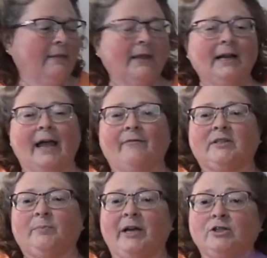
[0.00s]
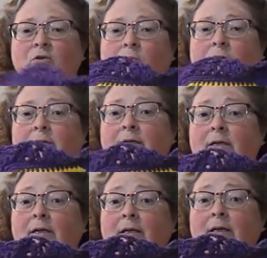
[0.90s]
Then I have a special one,
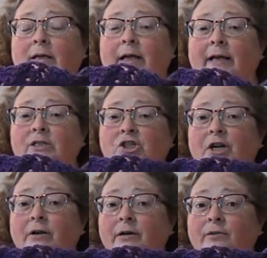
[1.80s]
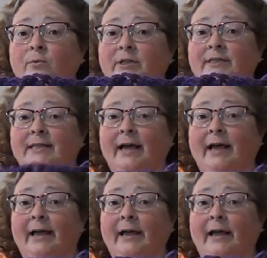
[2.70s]
as Jareth would
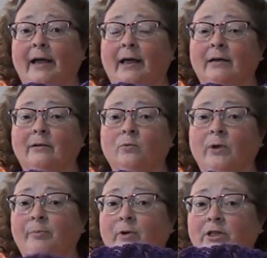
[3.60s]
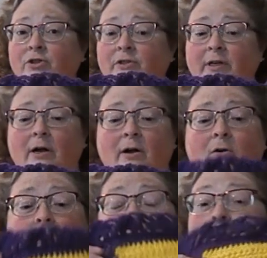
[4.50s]
say at Reap What You
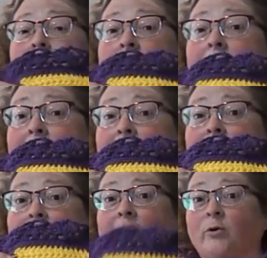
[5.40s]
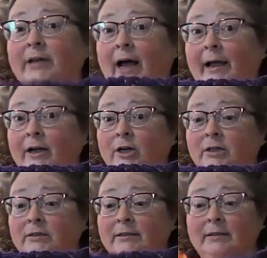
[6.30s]
Sow, go
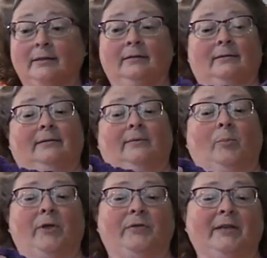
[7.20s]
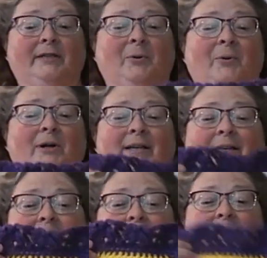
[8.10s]
Tigers. But this
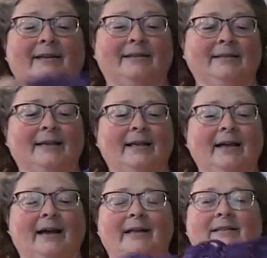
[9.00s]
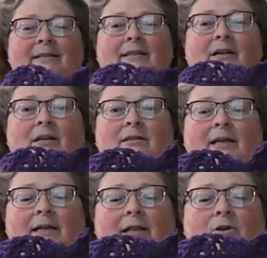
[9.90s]
one is, I did
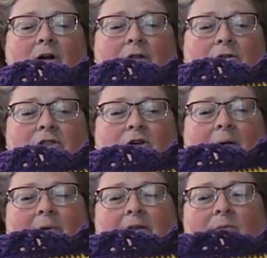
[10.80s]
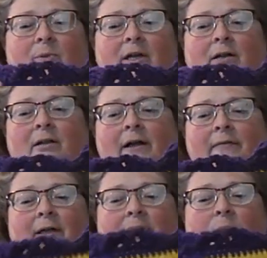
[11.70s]
the yellow colored scrubby in the middle
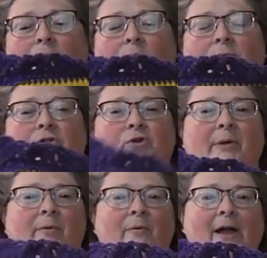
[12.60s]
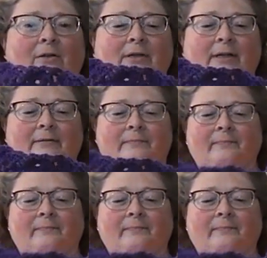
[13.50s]
and then the purple trim around it.